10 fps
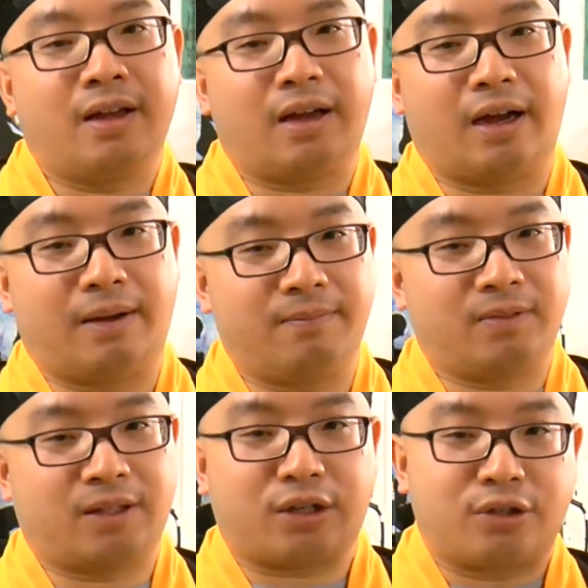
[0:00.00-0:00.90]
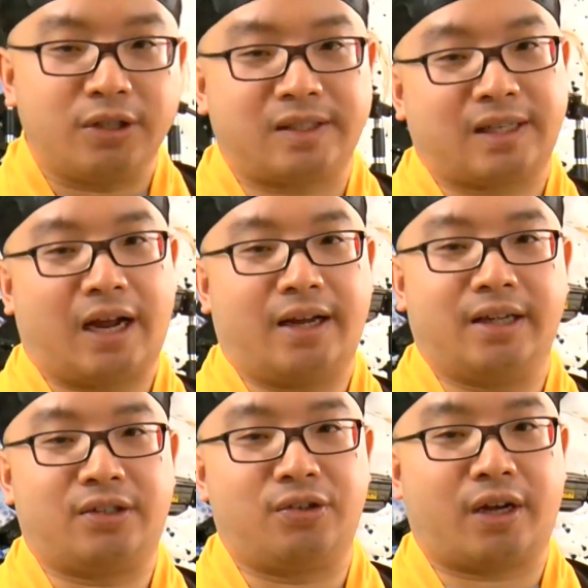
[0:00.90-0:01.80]
The good side
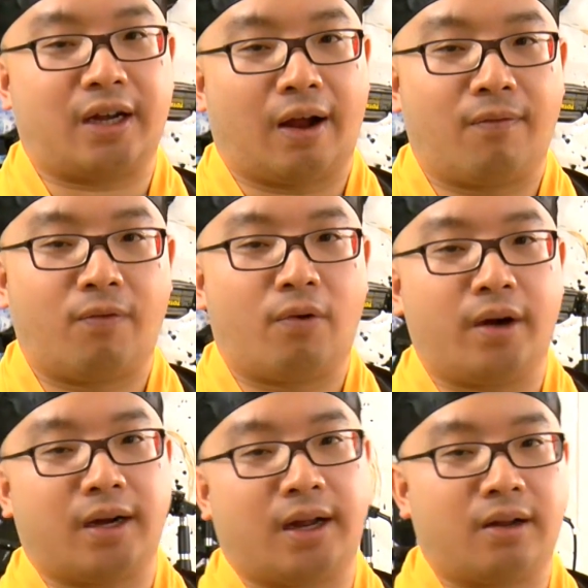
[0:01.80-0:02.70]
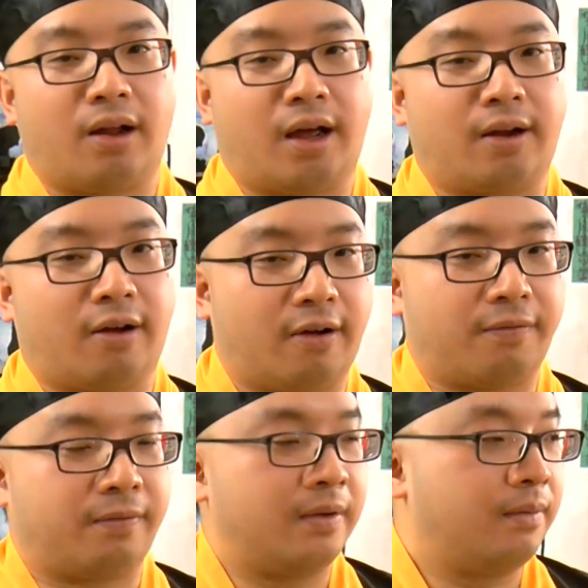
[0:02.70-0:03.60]
is you can avoid a lot
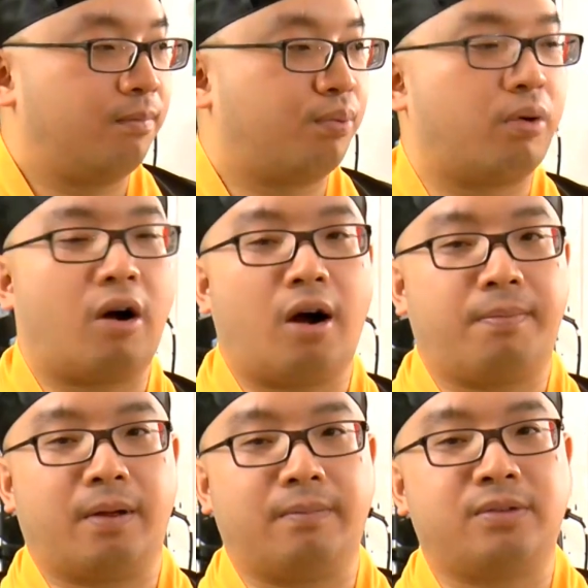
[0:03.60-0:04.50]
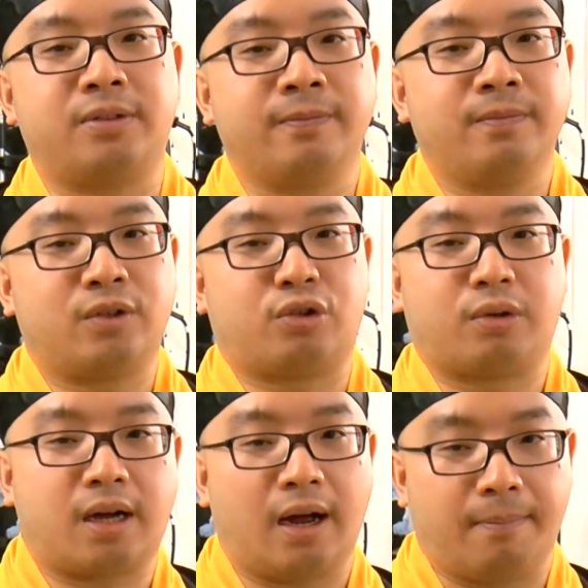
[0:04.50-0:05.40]
of problems
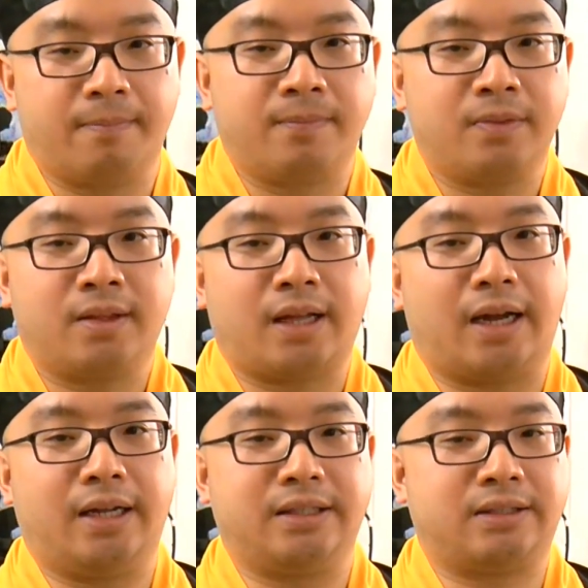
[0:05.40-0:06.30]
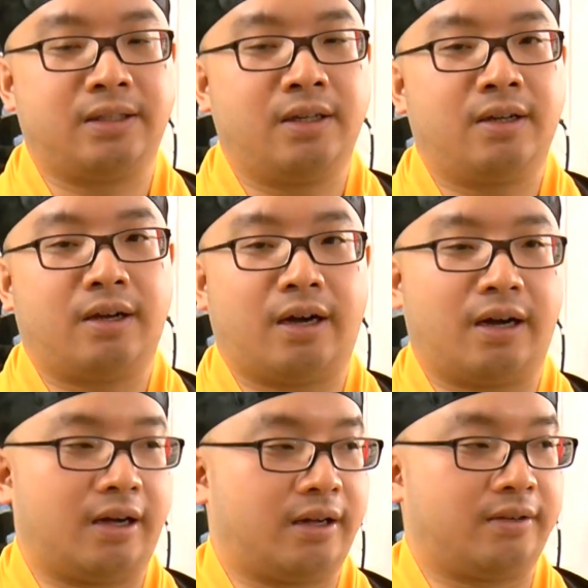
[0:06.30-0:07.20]
to come. That is
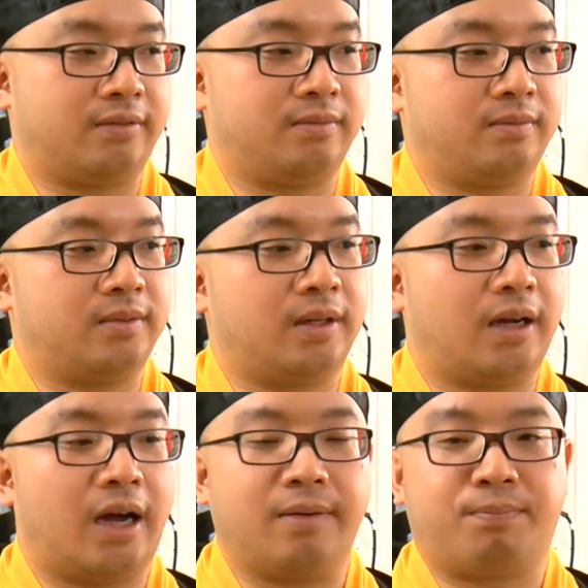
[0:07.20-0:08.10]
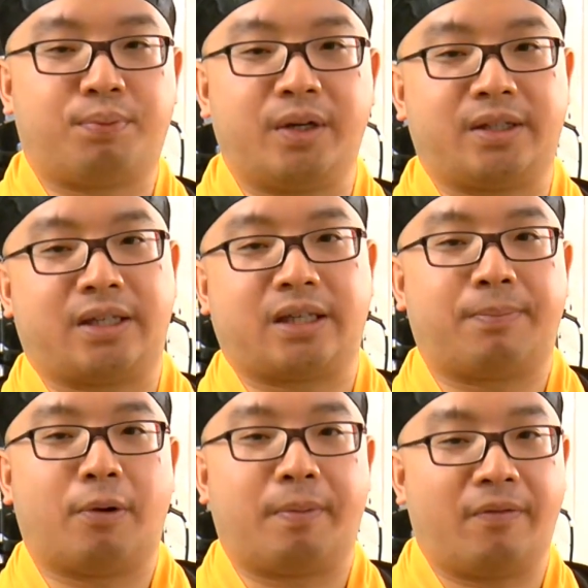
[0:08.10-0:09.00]

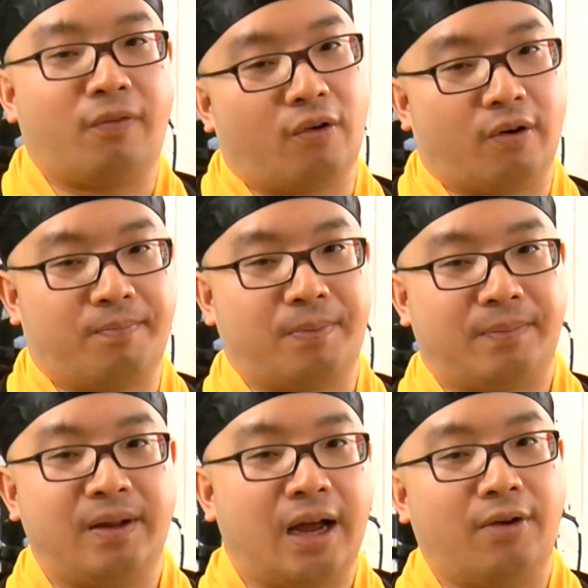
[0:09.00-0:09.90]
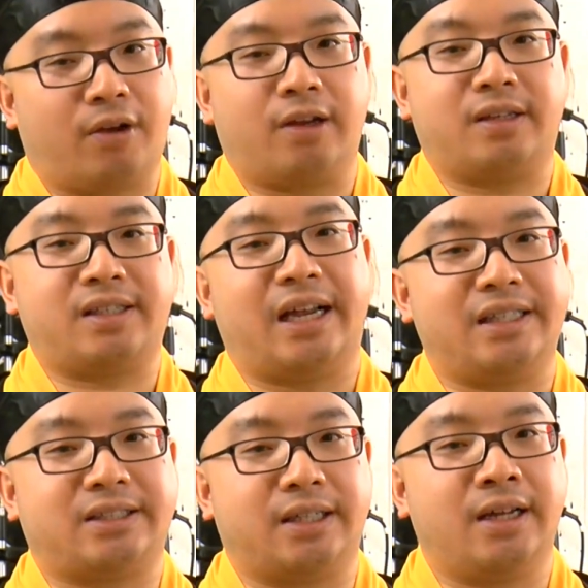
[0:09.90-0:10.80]
unpredictable before, but now you can
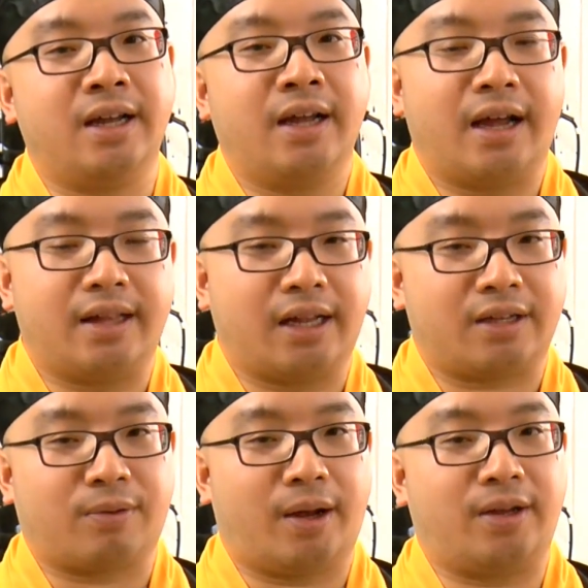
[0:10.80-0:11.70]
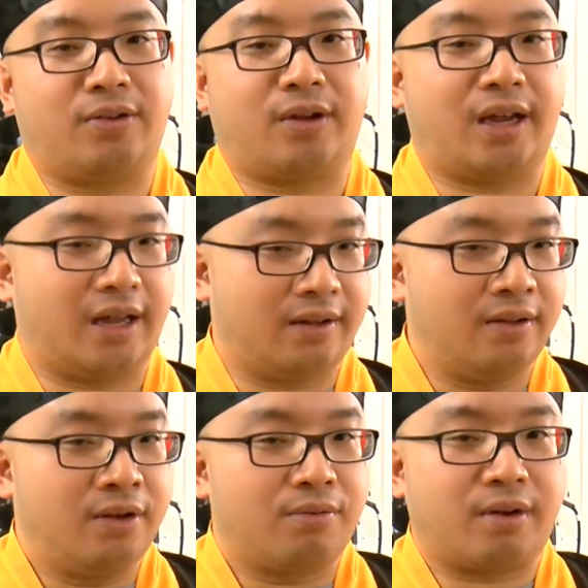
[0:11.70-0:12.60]
sense it, and that's why you can
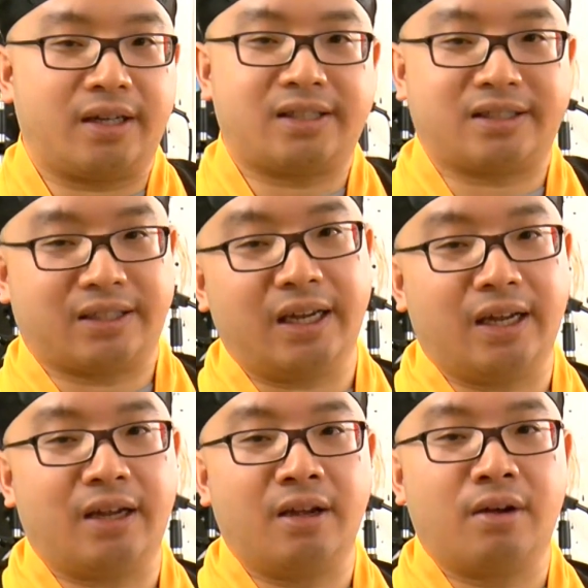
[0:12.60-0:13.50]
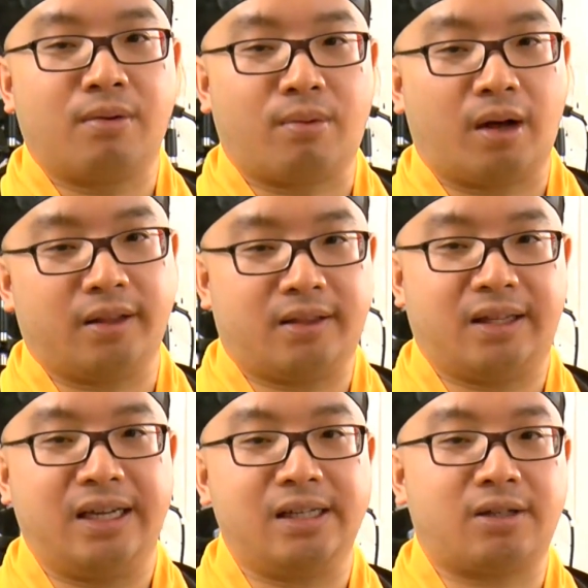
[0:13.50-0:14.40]
really see what
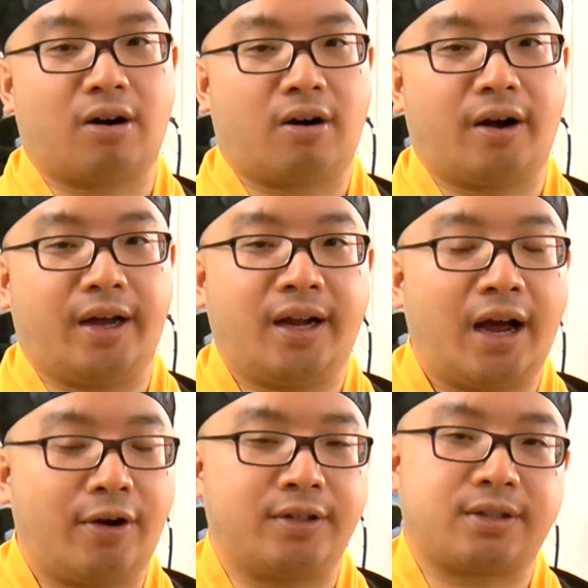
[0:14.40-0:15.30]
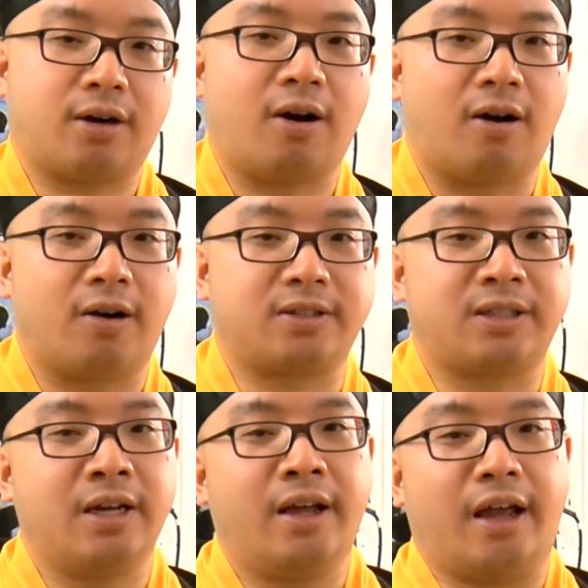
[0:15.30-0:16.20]
these are and how it's caused,
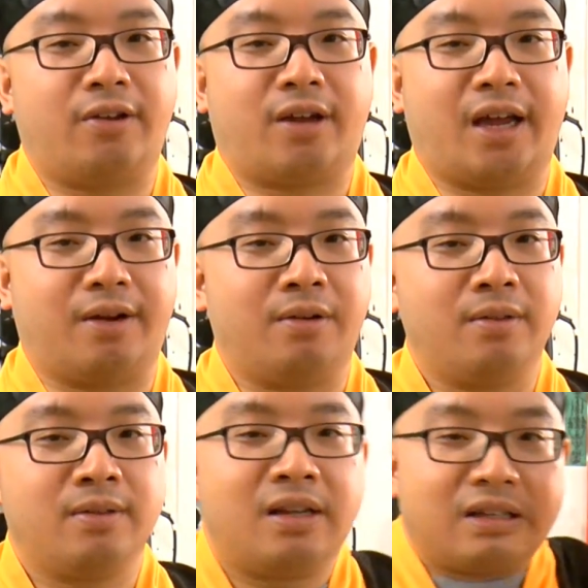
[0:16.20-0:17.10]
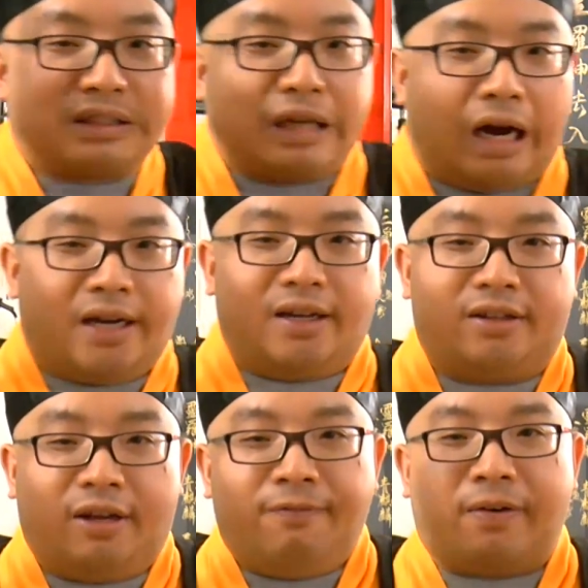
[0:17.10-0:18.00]
and you can
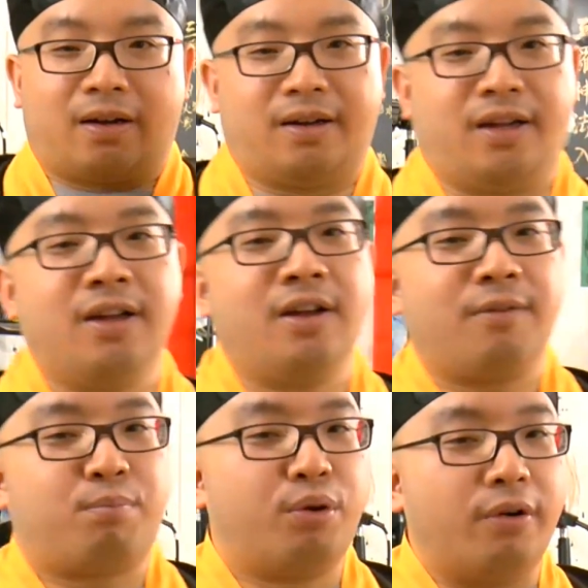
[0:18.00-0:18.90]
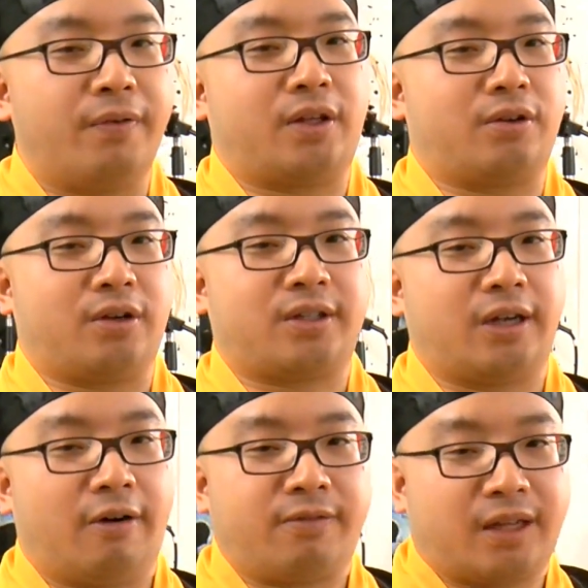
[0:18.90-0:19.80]
scientifically prove it to
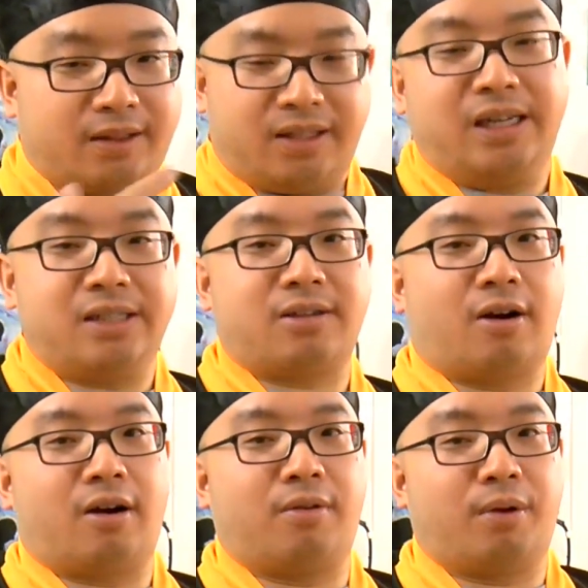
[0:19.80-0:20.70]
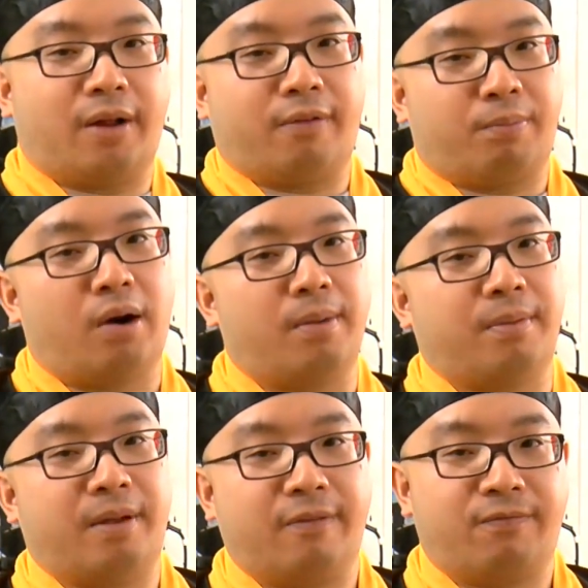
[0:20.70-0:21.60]
yourself that these are whatever
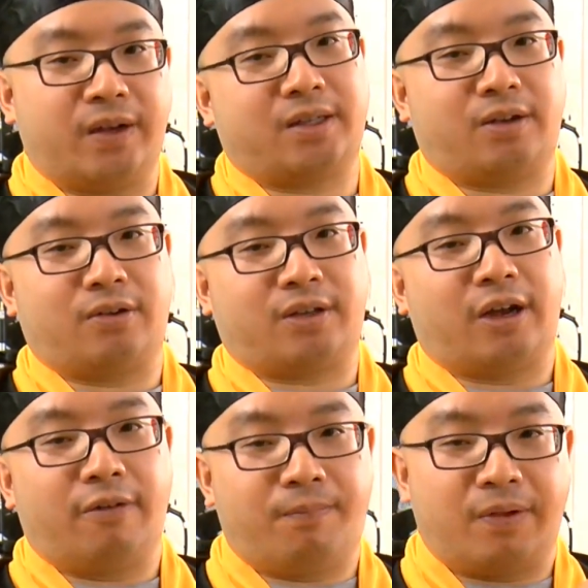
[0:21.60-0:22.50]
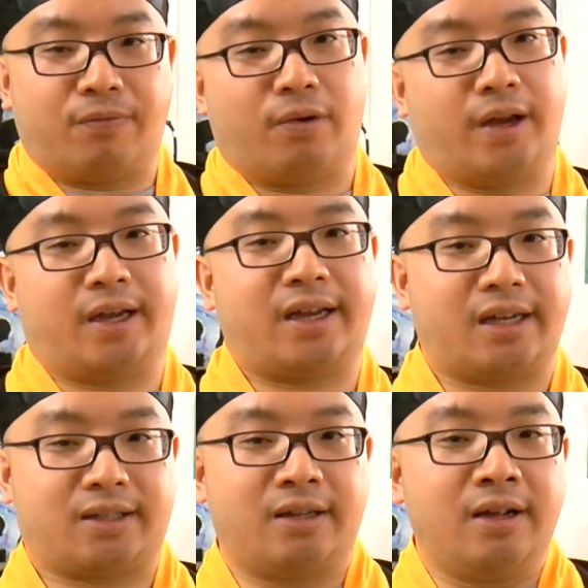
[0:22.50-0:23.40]
problem and fix it yourself before it
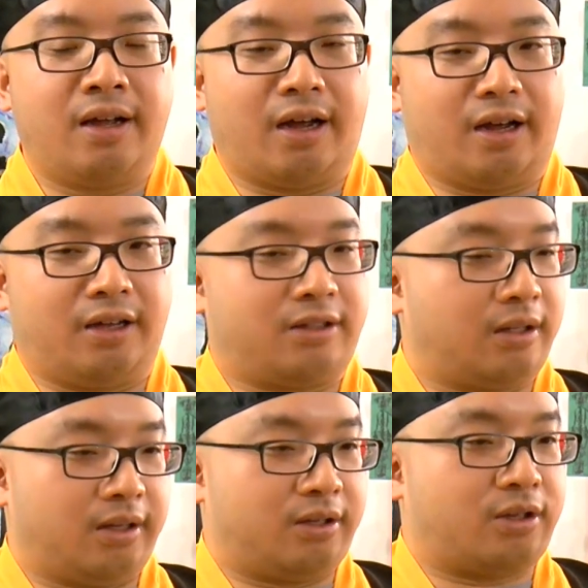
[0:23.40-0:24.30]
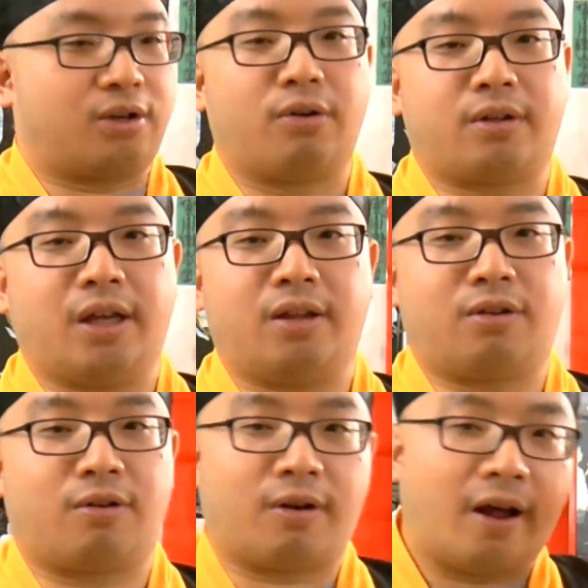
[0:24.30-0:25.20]
kicks it's soaked
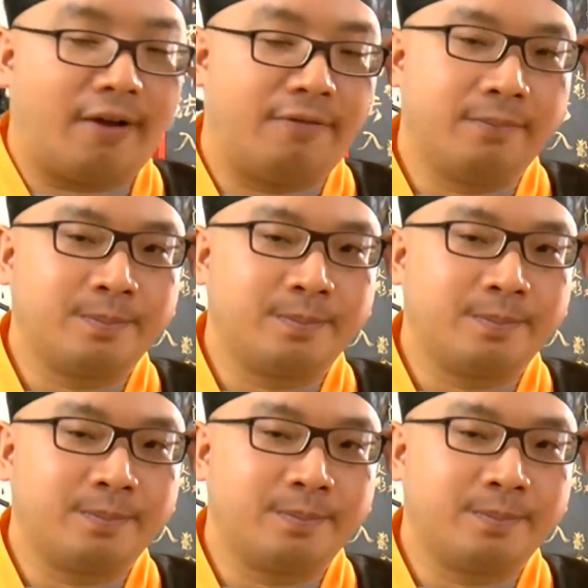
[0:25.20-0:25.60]
into your life.